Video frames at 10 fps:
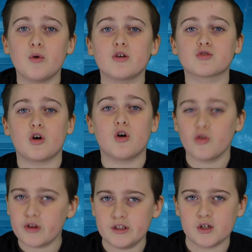the world to
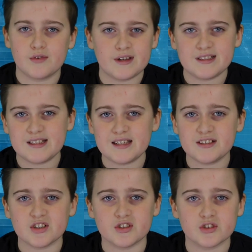all these other
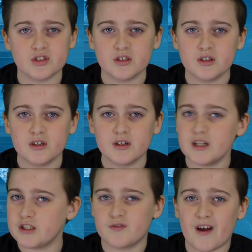diseases,
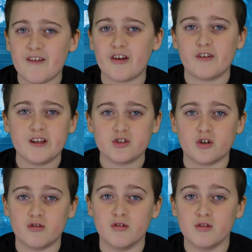it's very
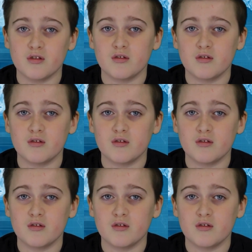little.